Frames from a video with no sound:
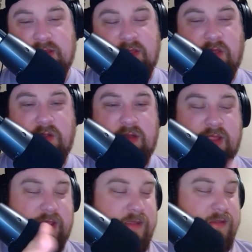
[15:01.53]
The
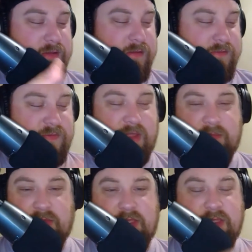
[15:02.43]
Hardy
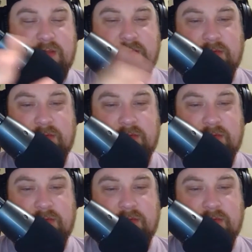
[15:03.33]
family